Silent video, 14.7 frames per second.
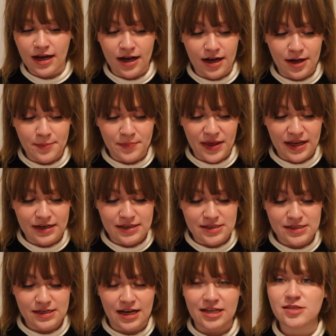and
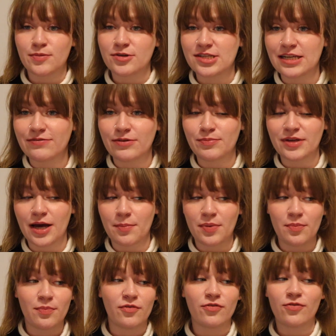is not supposed to even be up
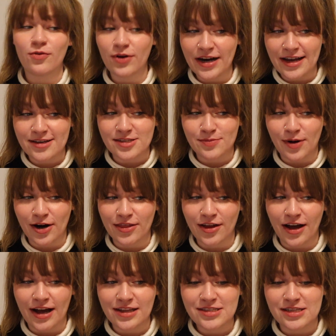before ASMR
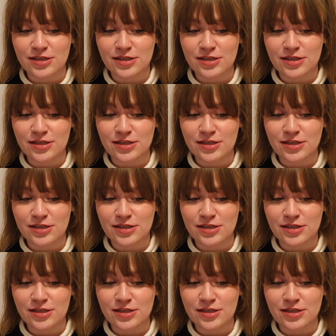Thoughts.